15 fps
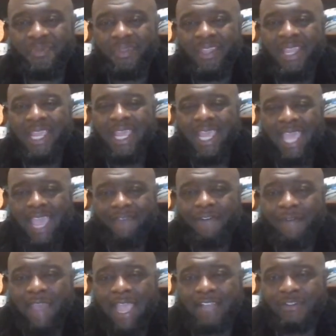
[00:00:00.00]
Have you ever
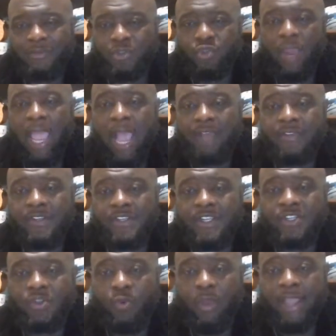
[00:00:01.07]
had some trials and
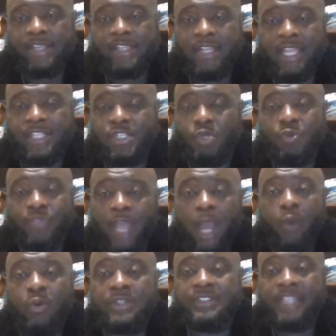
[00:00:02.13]
situations that you thought
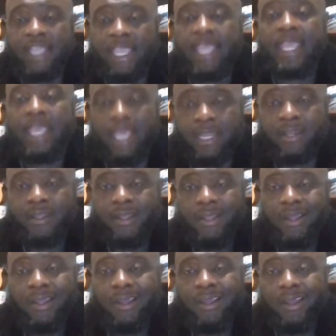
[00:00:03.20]
was the end,
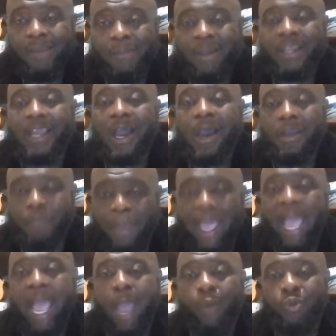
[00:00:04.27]
but God's
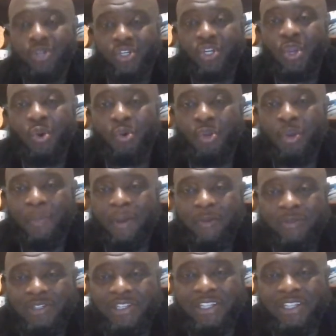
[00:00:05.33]
power showed up and it was just the